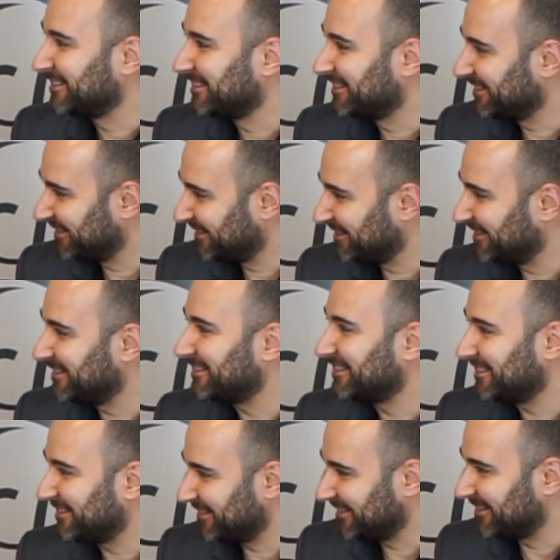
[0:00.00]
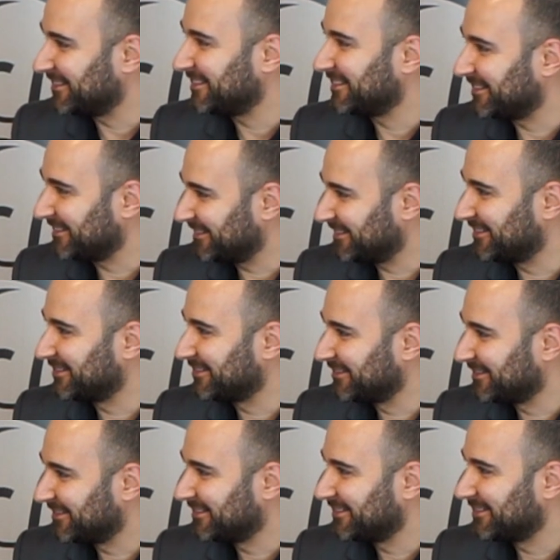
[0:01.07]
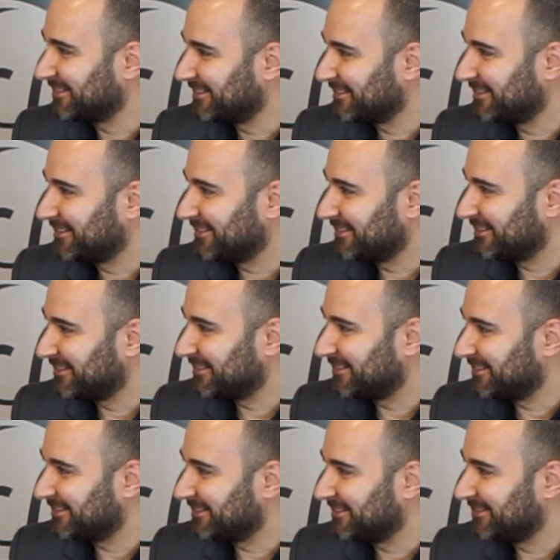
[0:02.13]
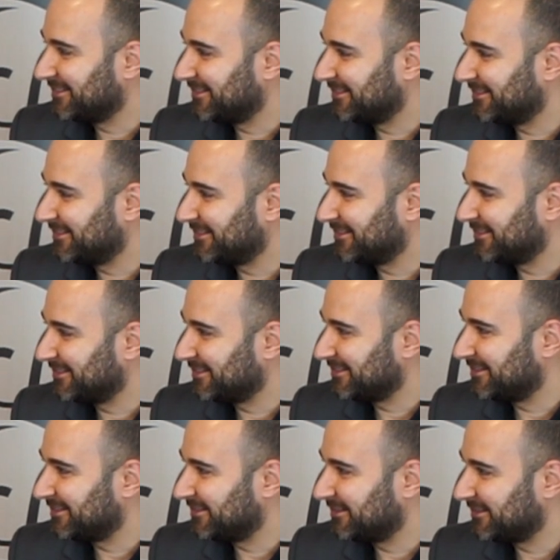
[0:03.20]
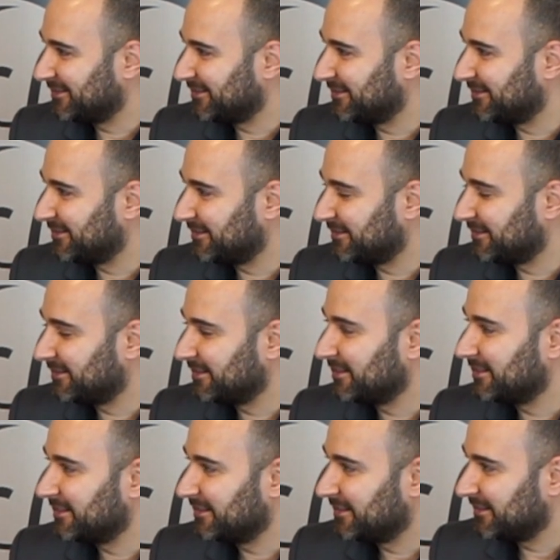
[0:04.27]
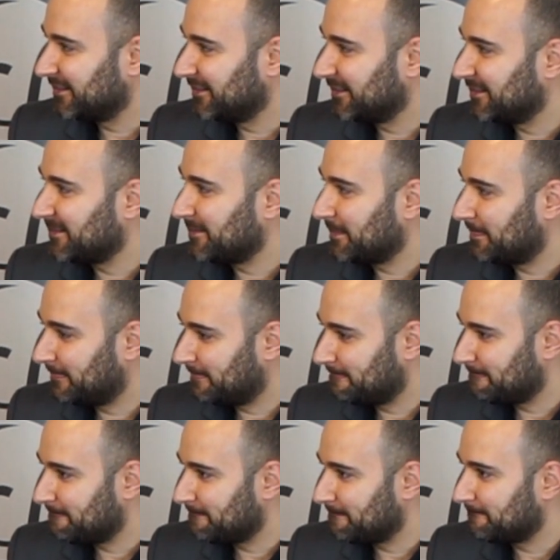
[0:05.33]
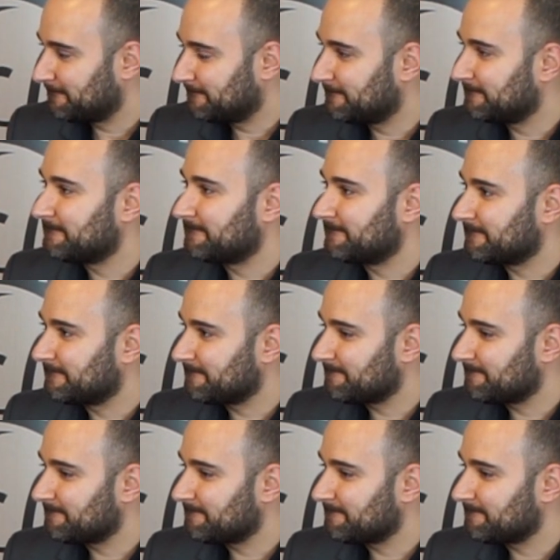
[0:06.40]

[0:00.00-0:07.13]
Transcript: (not speaking)